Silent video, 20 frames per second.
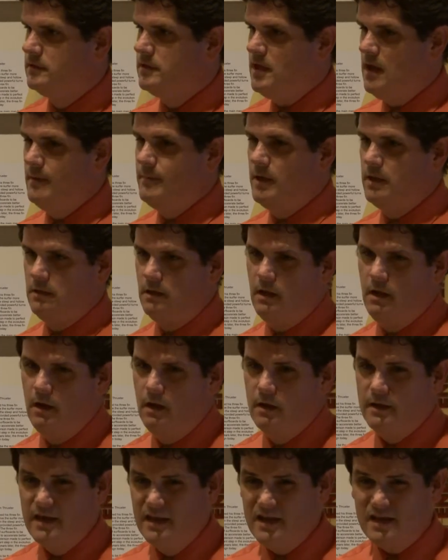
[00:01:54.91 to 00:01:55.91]
come
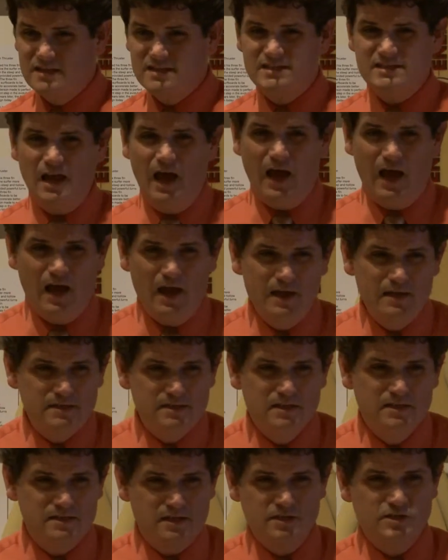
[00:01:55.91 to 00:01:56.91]
along and
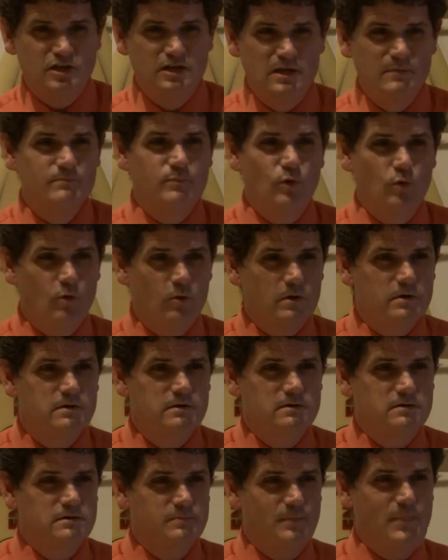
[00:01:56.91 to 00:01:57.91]
excise such an
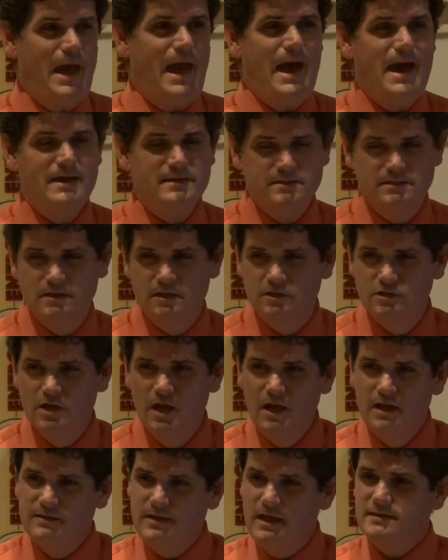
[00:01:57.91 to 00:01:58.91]
important passage
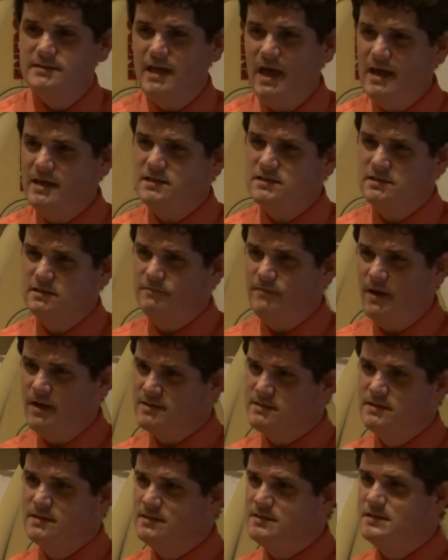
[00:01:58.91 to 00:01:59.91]
that
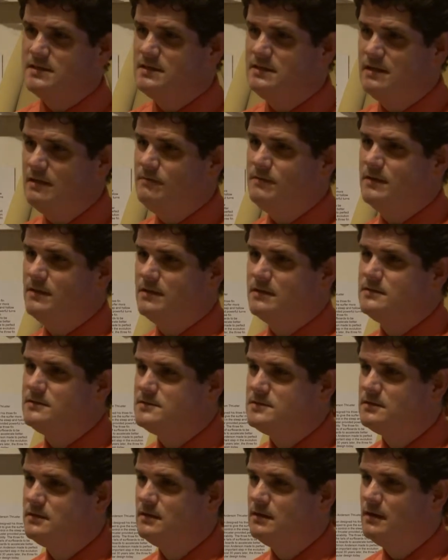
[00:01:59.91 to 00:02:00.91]
testifies to the
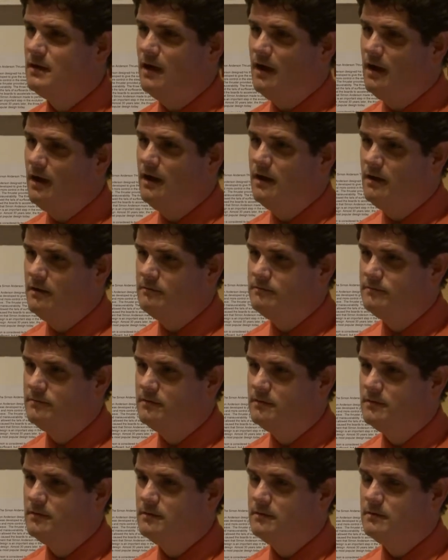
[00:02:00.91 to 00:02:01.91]
significance of
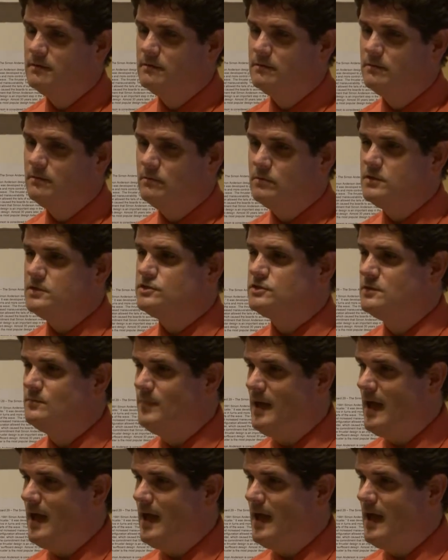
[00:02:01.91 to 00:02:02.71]
Christian